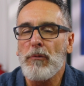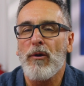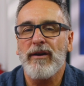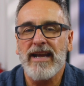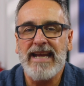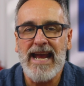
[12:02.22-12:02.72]

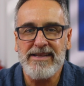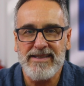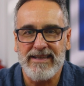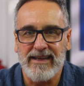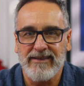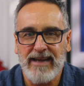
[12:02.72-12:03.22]
work
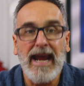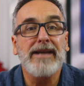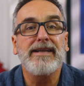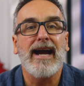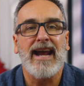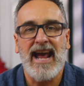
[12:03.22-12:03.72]
against it,
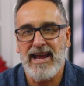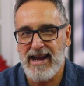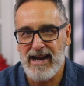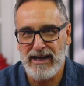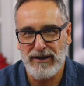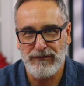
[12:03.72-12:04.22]

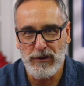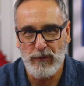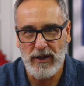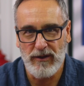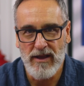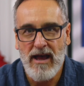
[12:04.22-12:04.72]
anti-AI if you
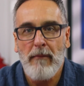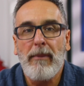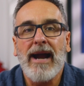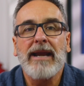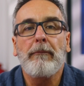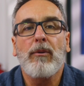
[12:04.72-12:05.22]
will,
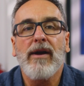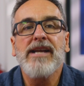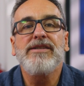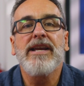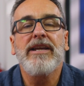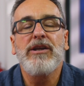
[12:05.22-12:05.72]
by
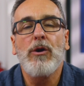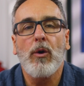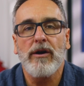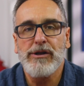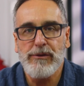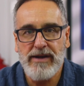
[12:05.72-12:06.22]
embracing
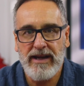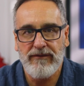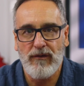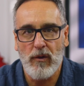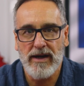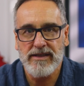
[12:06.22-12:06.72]
your unique
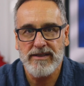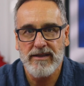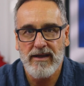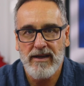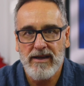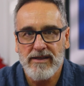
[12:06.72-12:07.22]
voice
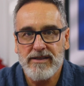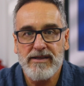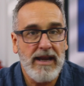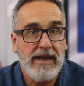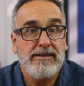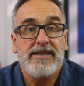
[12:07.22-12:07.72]

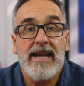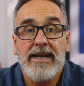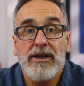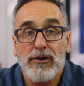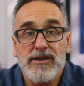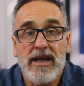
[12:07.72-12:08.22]
and
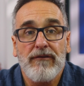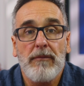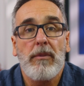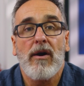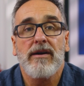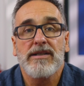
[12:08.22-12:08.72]
setting yourself
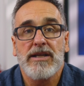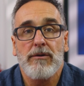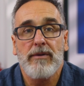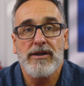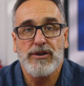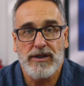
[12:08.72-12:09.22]
apart as an
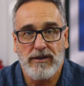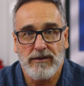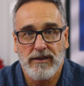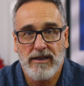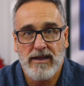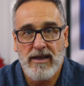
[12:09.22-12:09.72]
original.
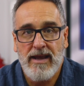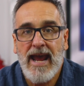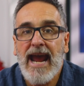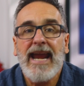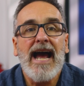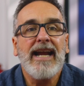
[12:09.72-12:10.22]

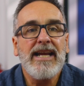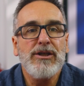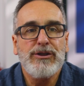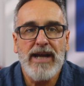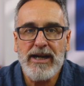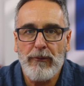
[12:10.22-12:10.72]
AI can
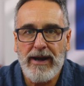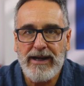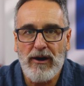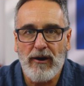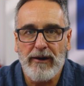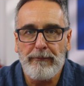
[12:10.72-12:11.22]
generate
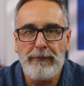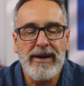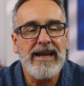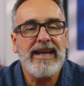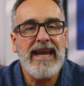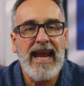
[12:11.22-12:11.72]
art, but
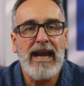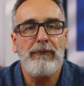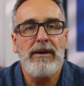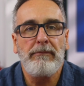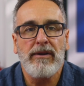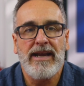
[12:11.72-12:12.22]
it can't
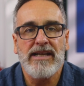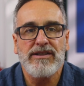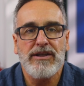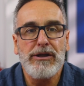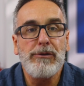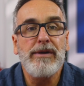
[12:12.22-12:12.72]

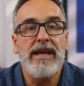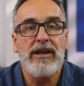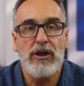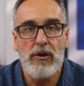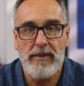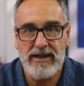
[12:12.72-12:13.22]
replace the unique
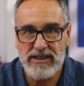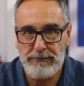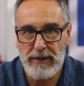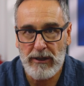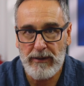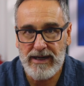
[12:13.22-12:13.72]
human
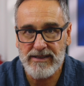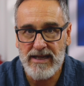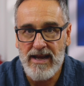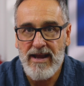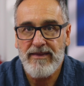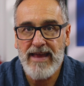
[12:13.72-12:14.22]
experience
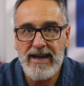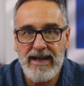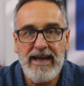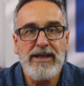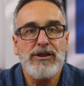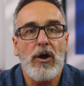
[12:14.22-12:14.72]
that
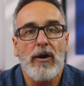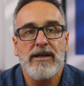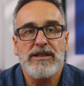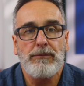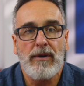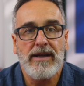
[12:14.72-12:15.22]
each
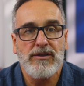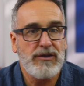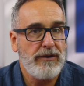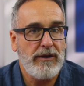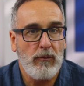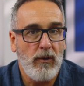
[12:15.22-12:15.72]
artist brings
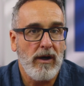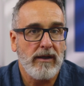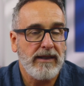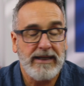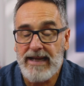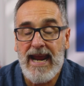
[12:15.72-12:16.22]
to their
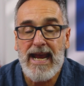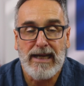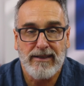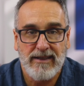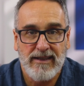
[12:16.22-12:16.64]
work. It can't.